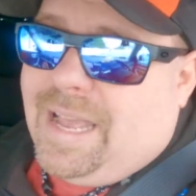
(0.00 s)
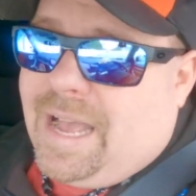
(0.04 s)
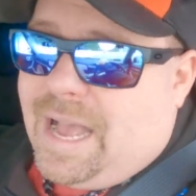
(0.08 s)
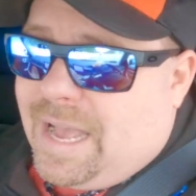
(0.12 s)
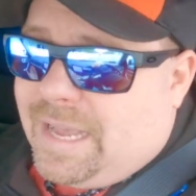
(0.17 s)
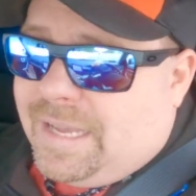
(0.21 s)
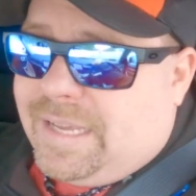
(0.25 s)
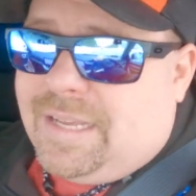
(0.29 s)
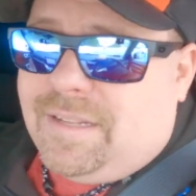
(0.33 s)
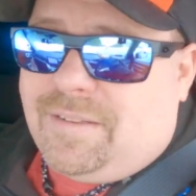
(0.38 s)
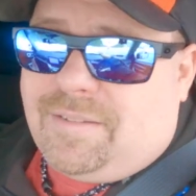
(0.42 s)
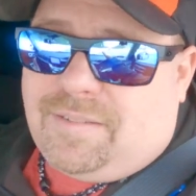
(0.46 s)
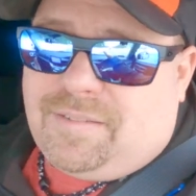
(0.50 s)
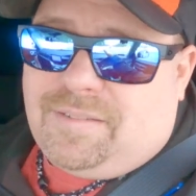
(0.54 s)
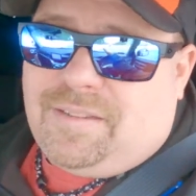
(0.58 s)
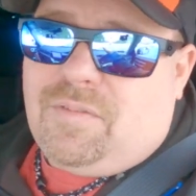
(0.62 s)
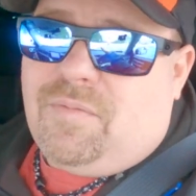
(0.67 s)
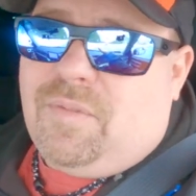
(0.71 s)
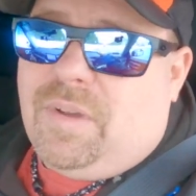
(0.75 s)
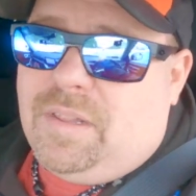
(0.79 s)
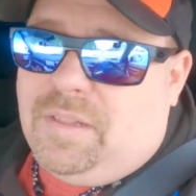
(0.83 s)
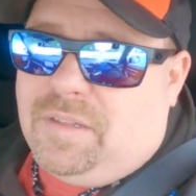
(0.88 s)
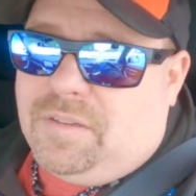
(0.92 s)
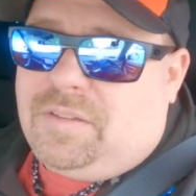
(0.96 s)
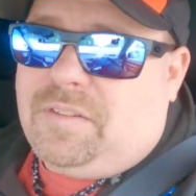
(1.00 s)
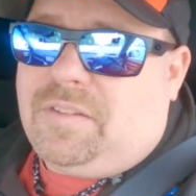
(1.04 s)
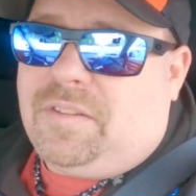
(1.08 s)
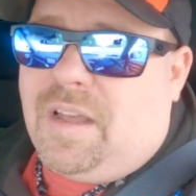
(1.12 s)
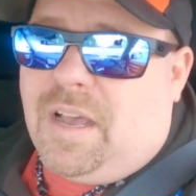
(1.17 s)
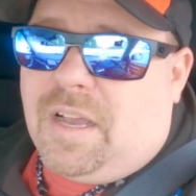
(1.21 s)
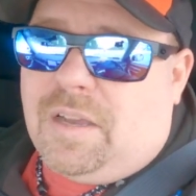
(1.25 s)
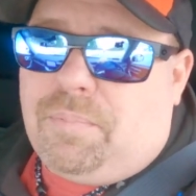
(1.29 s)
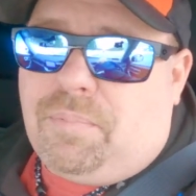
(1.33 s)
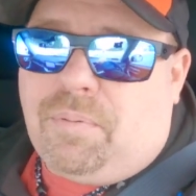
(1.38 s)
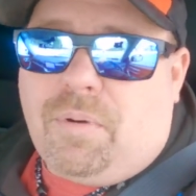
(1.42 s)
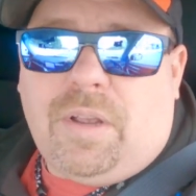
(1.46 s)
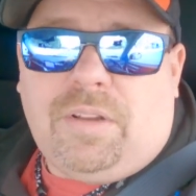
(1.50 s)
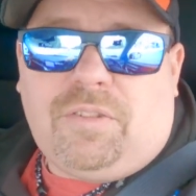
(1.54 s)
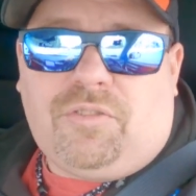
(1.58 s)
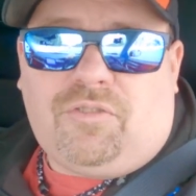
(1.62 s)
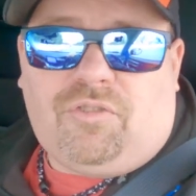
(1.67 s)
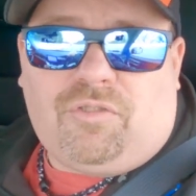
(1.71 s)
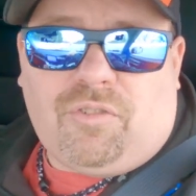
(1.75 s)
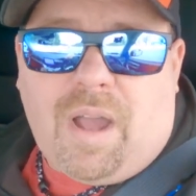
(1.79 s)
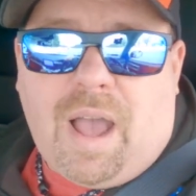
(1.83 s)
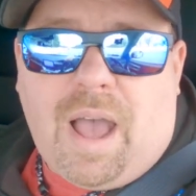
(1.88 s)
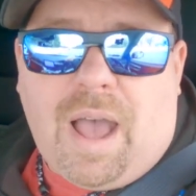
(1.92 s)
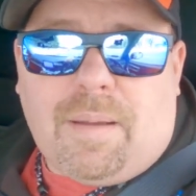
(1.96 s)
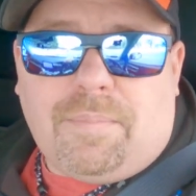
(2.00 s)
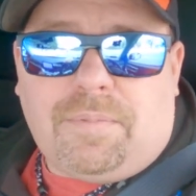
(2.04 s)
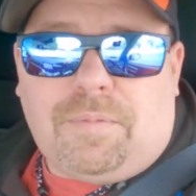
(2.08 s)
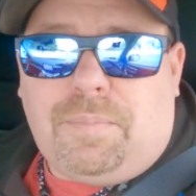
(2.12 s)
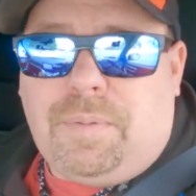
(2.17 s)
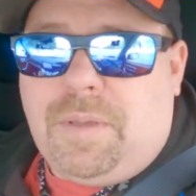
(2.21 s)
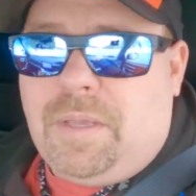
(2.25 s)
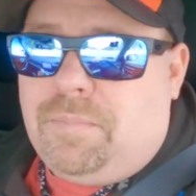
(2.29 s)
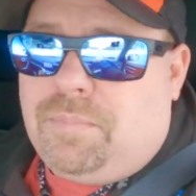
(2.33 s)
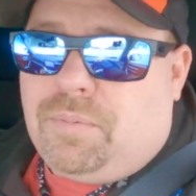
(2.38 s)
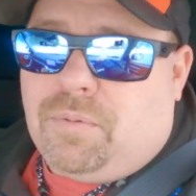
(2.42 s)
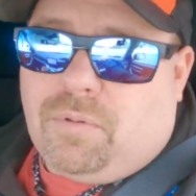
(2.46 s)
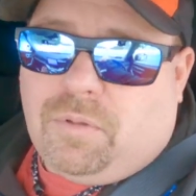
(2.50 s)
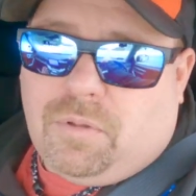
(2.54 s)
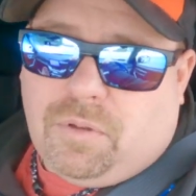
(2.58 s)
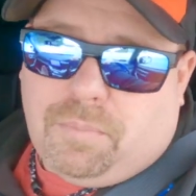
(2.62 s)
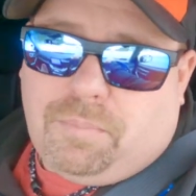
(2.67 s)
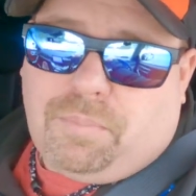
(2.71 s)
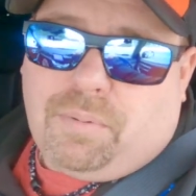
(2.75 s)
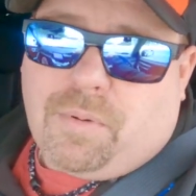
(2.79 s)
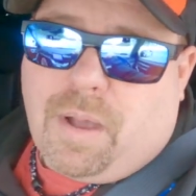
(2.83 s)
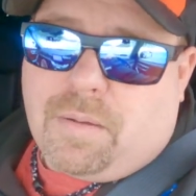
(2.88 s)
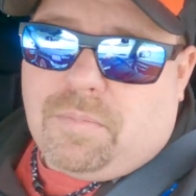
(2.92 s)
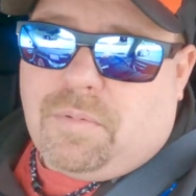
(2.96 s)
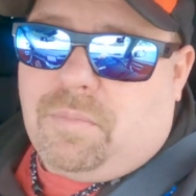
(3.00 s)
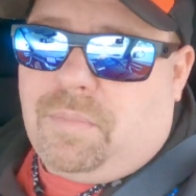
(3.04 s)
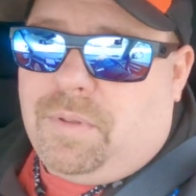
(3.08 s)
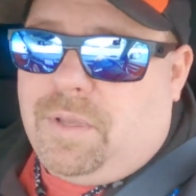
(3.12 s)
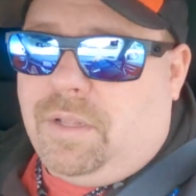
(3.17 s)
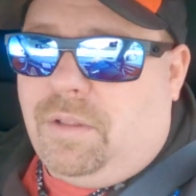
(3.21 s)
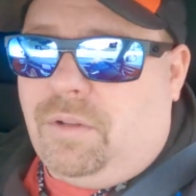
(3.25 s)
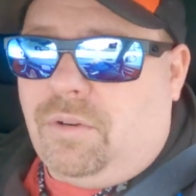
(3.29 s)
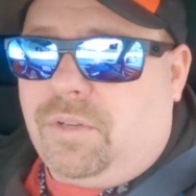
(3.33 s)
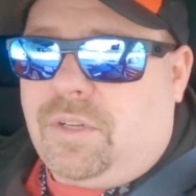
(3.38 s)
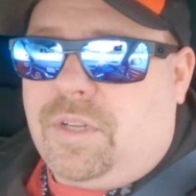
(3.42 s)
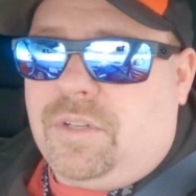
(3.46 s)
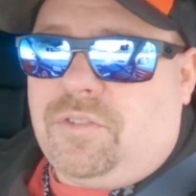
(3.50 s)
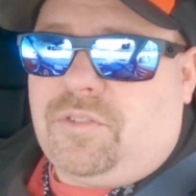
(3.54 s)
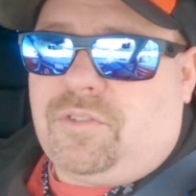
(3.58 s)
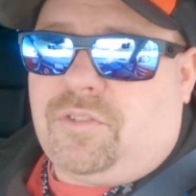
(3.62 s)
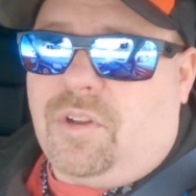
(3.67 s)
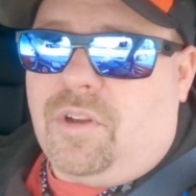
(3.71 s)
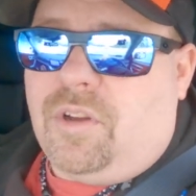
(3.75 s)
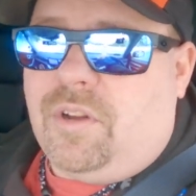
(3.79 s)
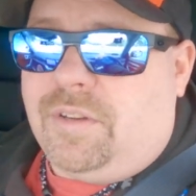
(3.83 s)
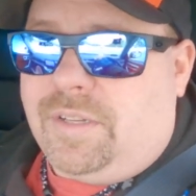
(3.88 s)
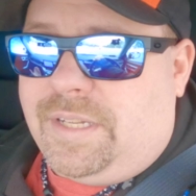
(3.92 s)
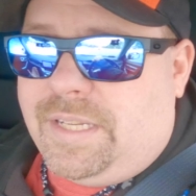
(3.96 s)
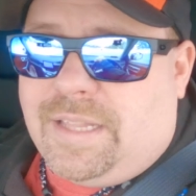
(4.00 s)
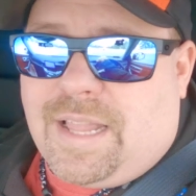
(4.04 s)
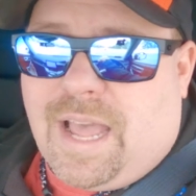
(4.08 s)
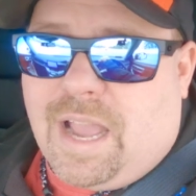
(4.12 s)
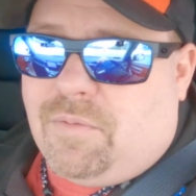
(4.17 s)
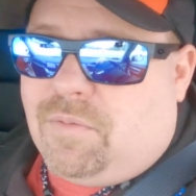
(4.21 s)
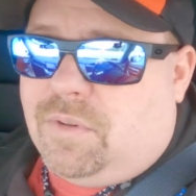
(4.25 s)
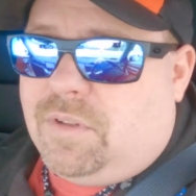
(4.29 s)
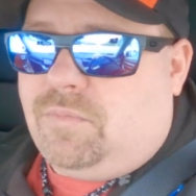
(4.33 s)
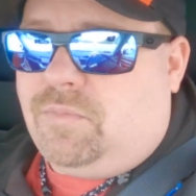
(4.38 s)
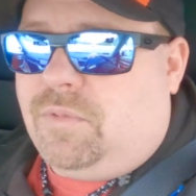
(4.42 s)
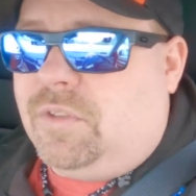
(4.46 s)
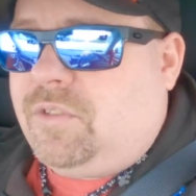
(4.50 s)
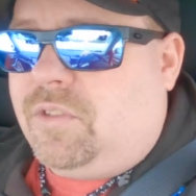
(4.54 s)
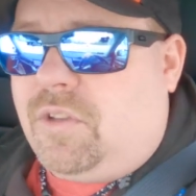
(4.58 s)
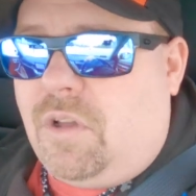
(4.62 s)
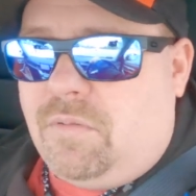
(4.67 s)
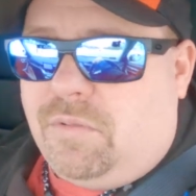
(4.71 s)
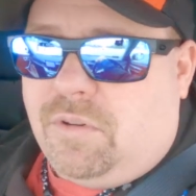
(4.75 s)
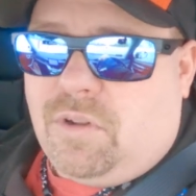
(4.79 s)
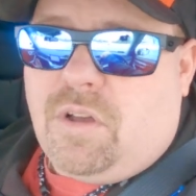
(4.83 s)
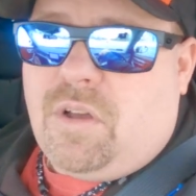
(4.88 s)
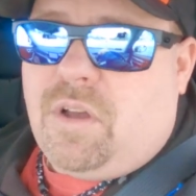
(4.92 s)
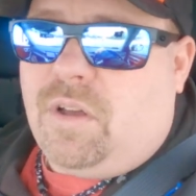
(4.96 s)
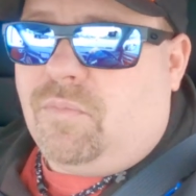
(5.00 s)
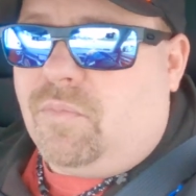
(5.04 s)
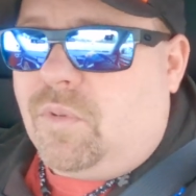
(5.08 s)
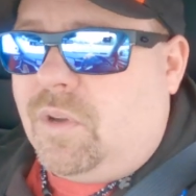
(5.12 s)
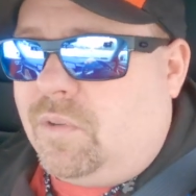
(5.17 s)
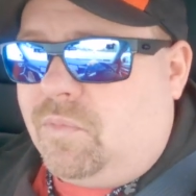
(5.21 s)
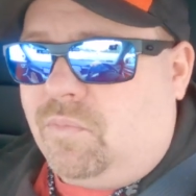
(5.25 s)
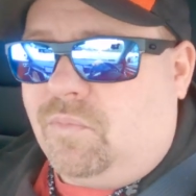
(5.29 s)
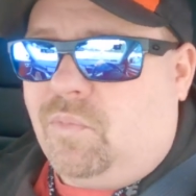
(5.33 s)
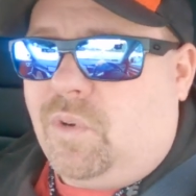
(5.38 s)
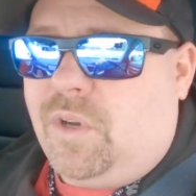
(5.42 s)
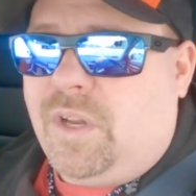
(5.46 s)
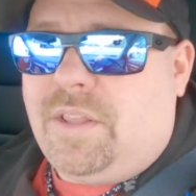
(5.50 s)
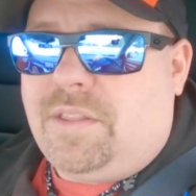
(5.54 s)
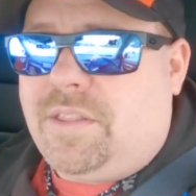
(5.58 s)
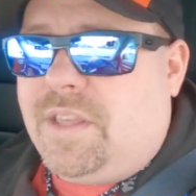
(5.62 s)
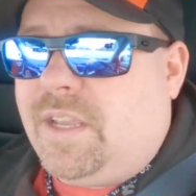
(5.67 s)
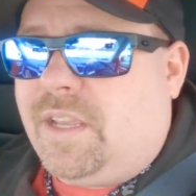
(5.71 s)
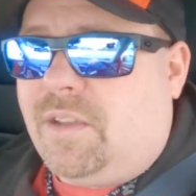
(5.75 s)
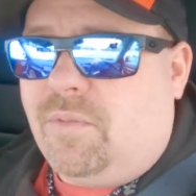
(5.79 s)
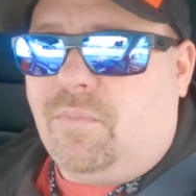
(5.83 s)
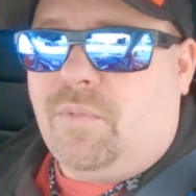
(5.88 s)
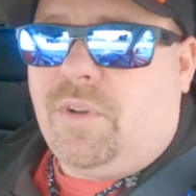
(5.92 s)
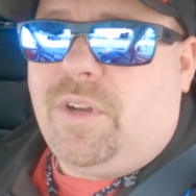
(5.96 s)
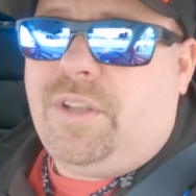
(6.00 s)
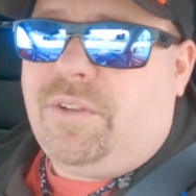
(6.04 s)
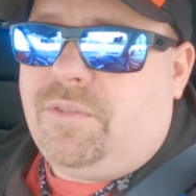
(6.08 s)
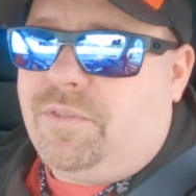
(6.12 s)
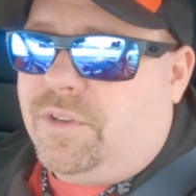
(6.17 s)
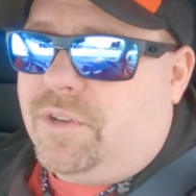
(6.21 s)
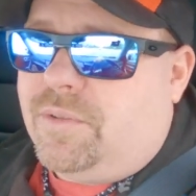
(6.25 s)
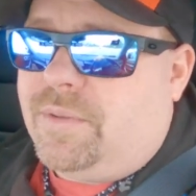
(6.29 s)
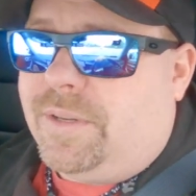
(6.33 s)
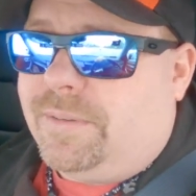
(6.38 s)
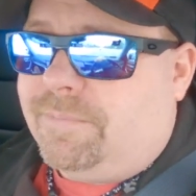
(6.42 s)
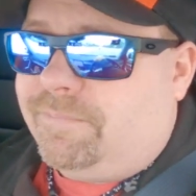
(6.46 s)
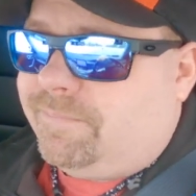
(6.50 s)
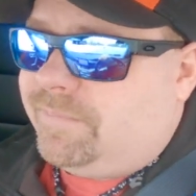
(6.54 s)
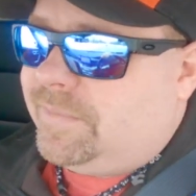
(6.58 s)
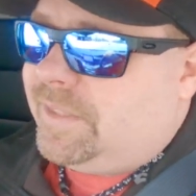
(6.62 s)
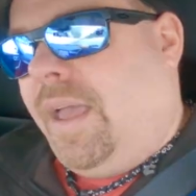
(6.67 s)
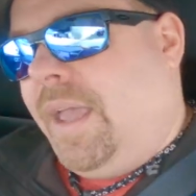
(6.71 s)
I could see why the stock price dropped. People are probably a little concerned. Eli, what's going on? What are you thinking? What are you doing?